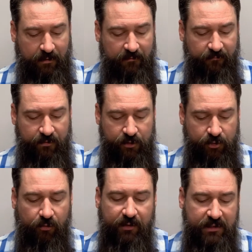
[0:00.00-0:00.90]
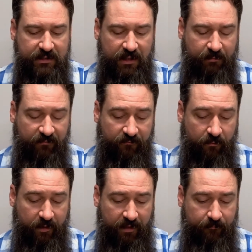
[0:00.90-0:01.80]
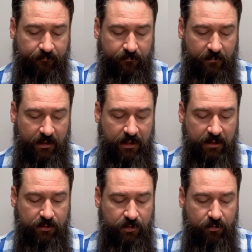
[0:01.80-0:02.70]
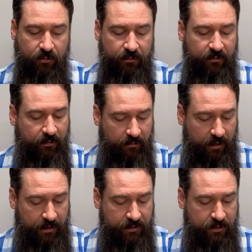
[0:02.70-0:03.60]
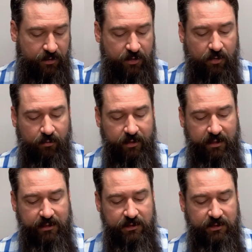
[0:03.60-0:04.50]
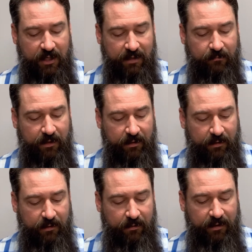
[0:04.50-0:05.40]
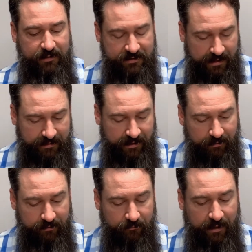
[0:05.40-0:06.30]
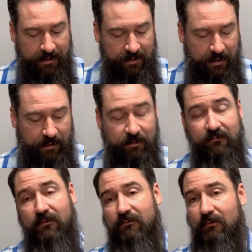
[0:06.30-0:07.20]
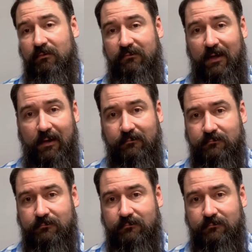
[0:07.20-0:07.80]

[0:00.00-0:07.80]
For the joy set before him, he endured the cross, scorning its shame, and sat down at the right hand of the throne of God.